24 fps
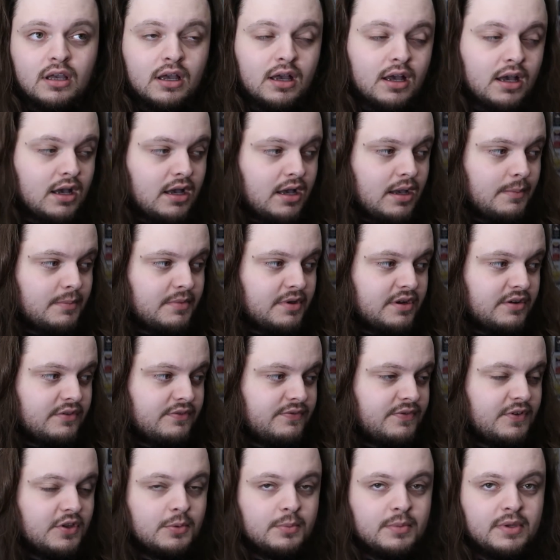uh, I'm gonna
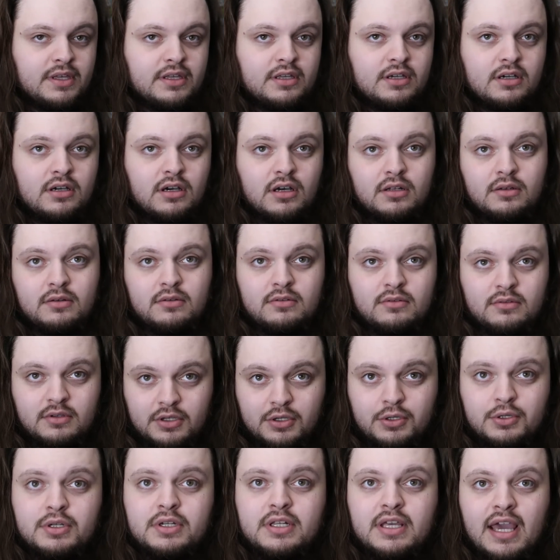film it on the
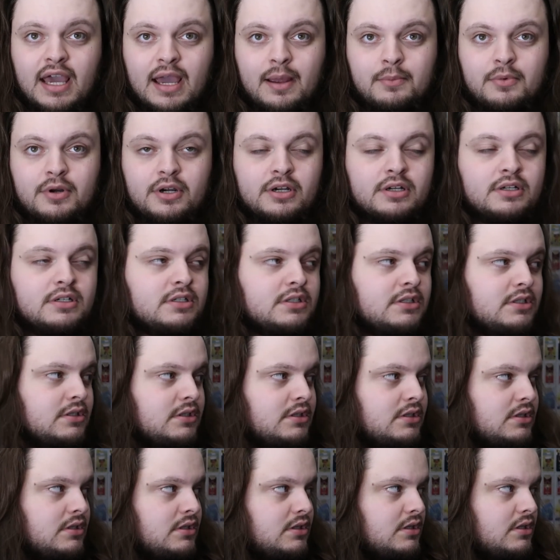good camera
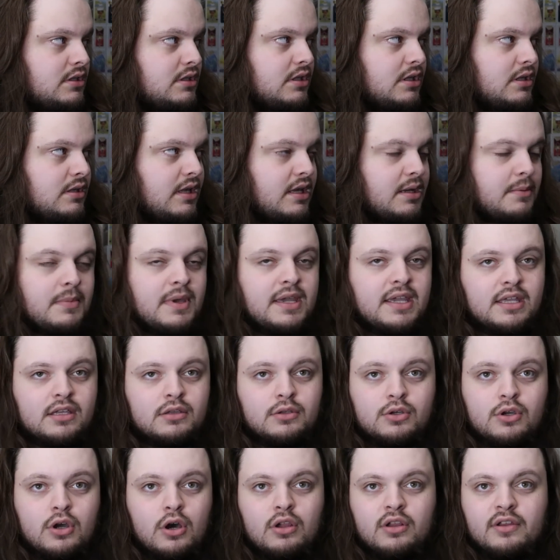and like make it
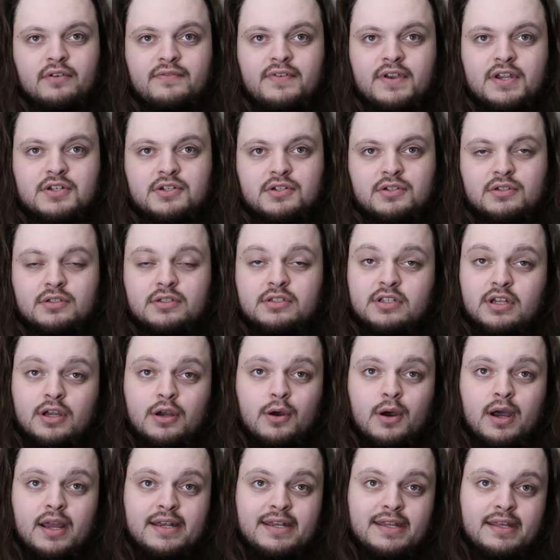look all official.
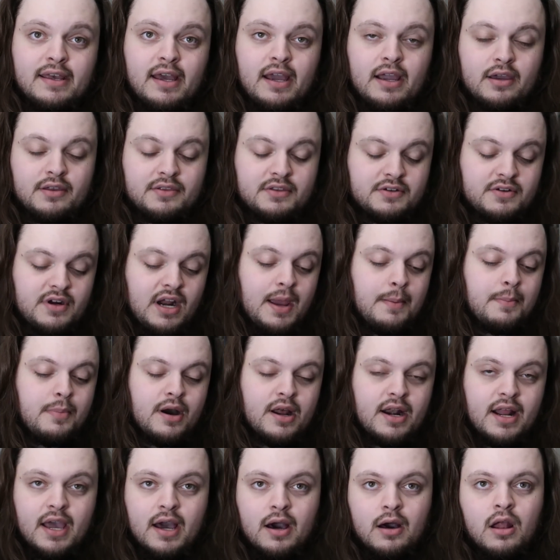So I did. I got the
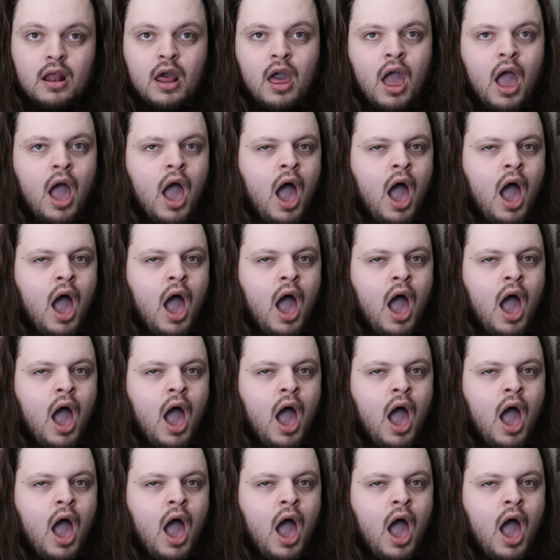tripod out.